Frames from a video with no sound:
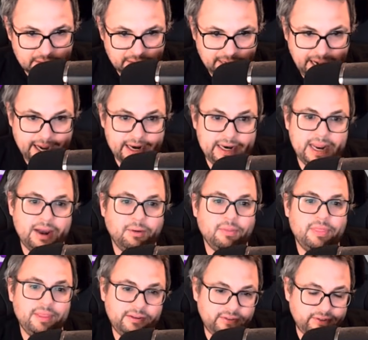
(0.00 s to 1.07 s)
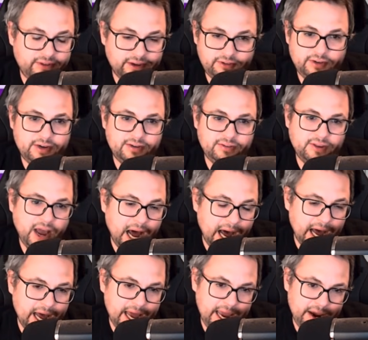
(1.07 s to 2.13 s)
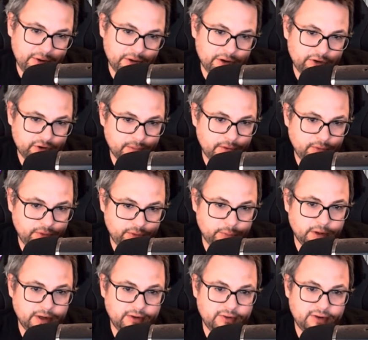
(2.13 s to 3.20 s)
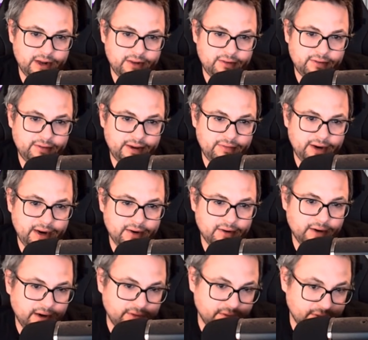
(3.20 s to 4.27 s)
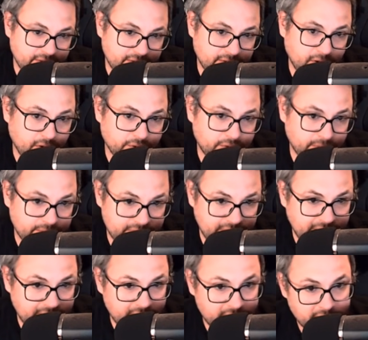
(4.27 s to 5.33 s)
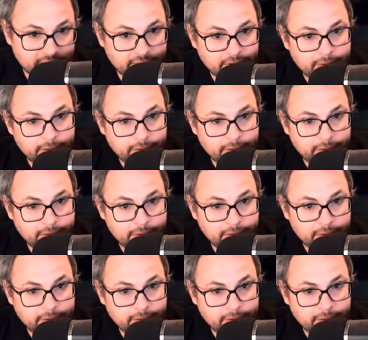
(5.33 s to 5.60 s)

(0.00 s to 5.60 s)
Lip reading: Okay, and now this digit is high on a German whisper, and it's not 7, 8, or 9, so this is also a 6,